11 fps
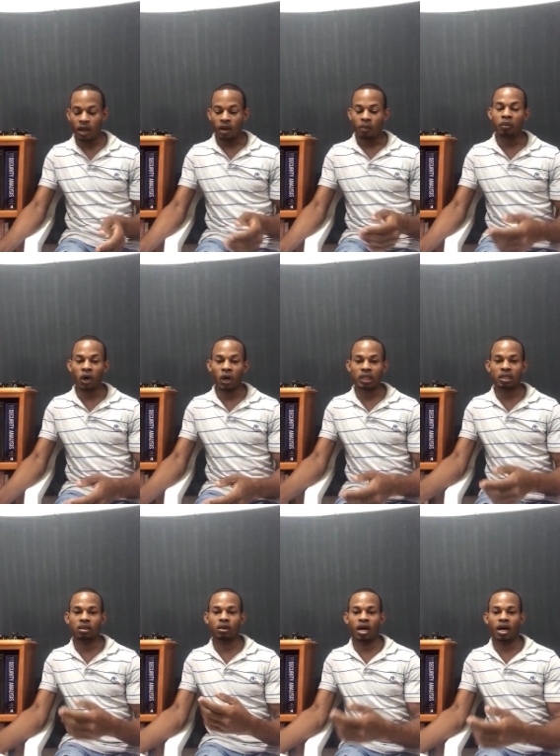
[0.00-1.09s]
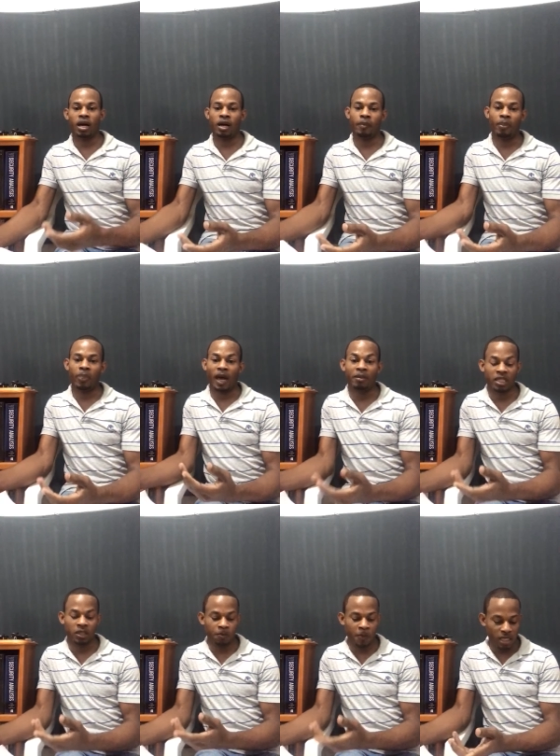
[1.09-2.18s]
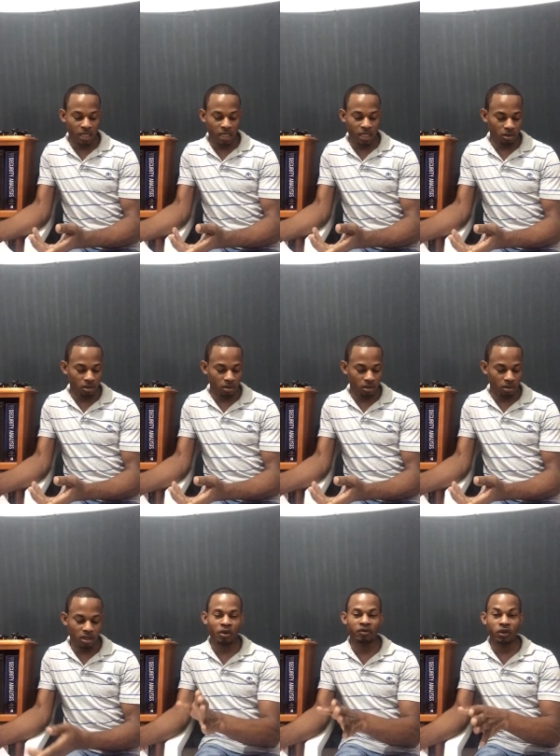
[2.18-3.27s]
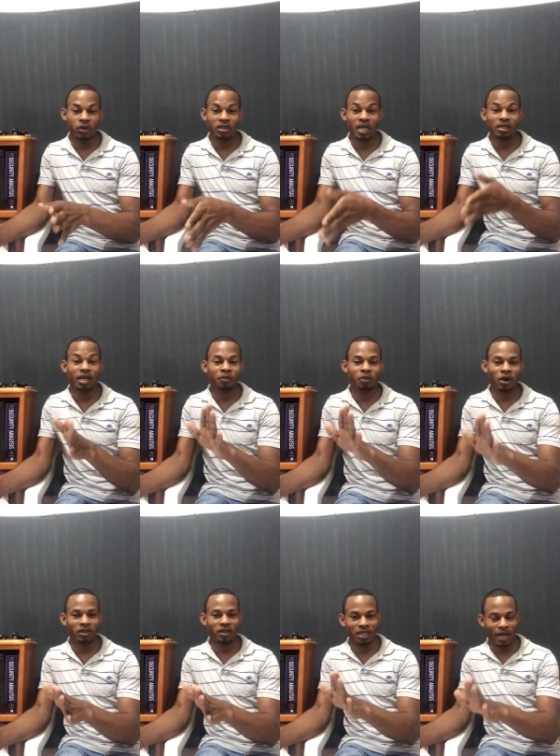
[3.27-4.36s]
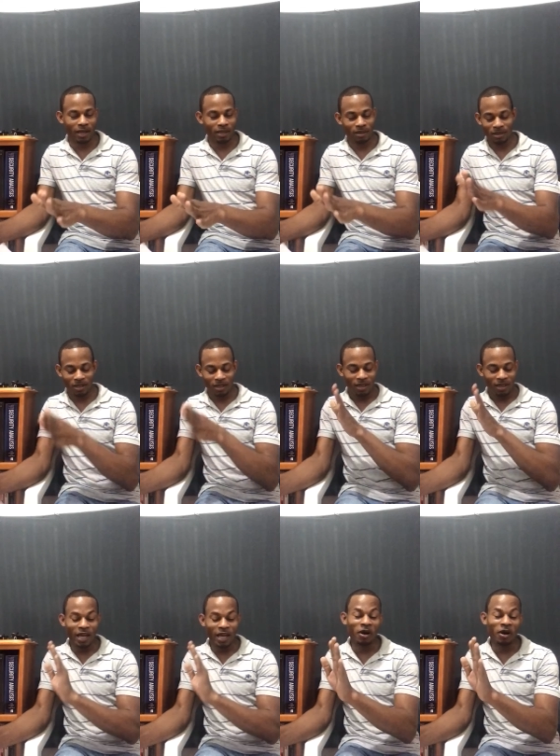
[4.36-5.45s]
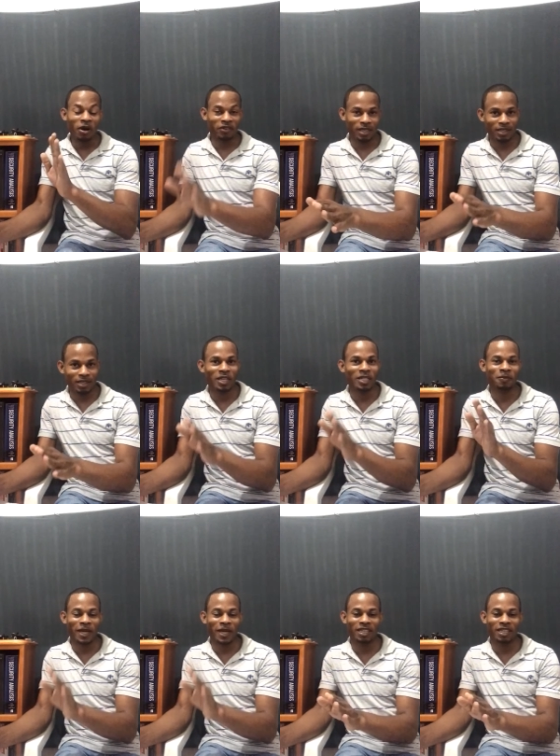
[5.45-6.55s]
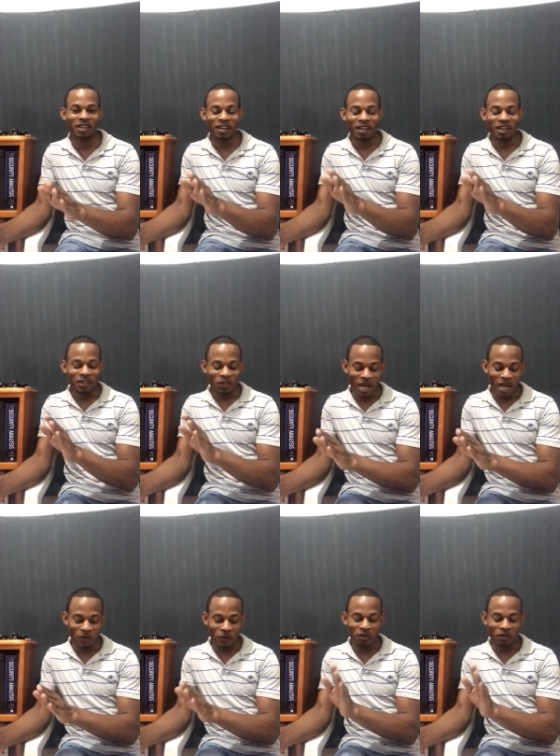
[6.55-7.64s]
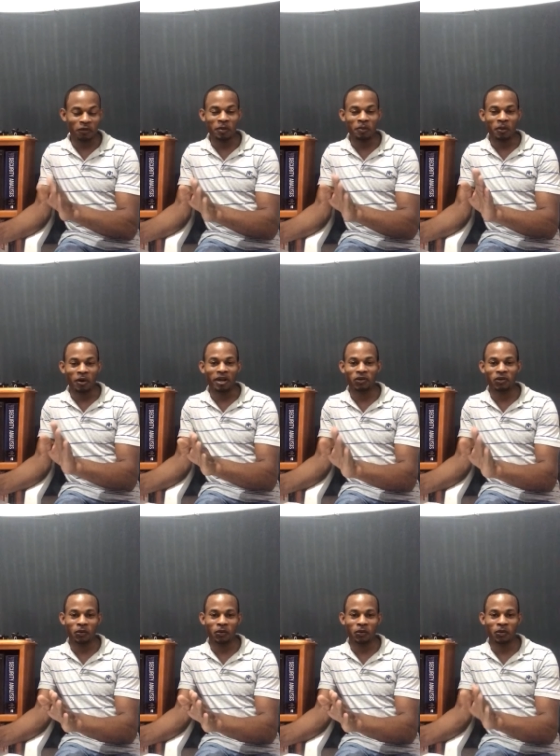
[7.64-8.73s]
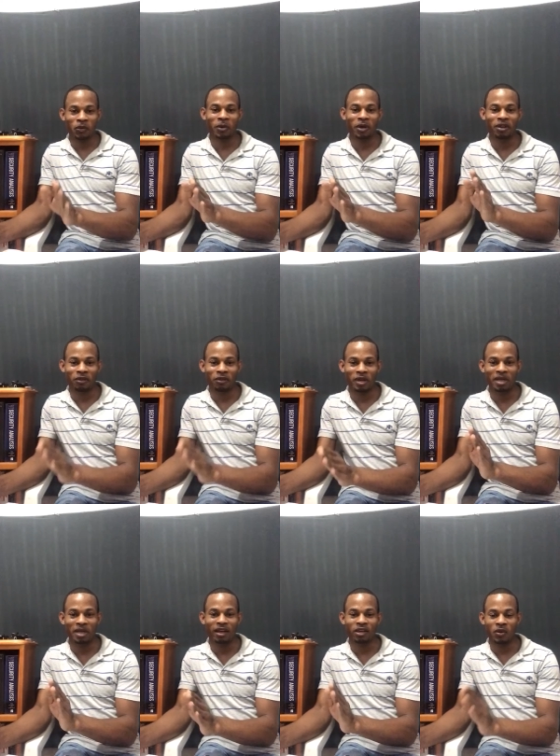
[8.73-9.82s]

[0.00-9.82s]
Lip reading: But I'm expecting, sorry, that's not revenues, that's net profits, guys. Net profits, I'm expecting to be around $3.2 to $3.3 million.